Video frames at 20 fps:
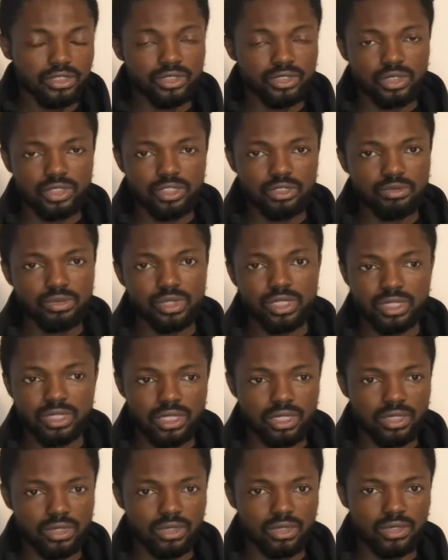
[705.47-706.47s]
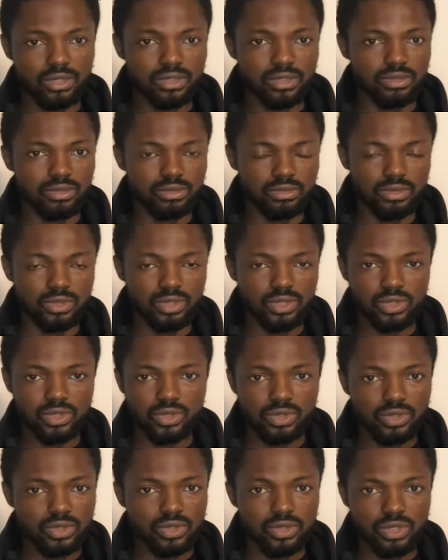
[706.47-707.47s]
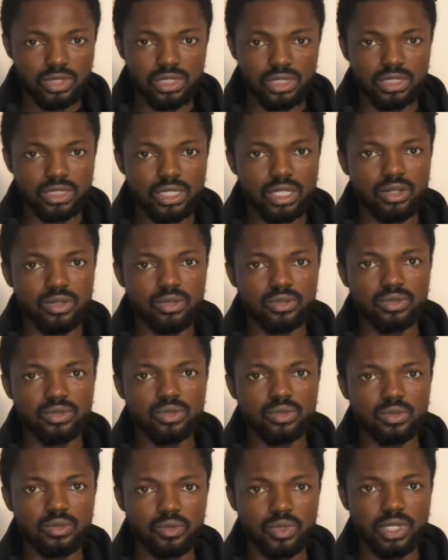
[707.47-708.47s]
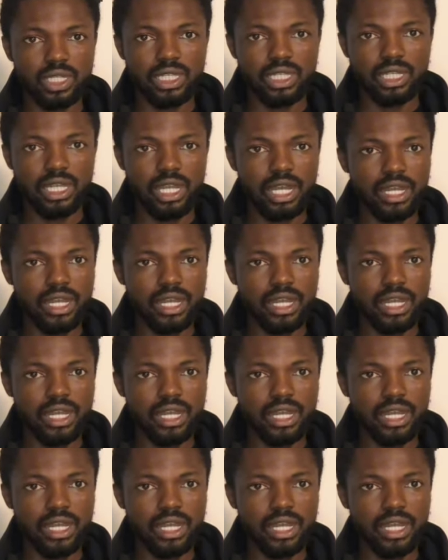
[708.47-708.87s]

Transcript: Trust me, they're all good in their own way.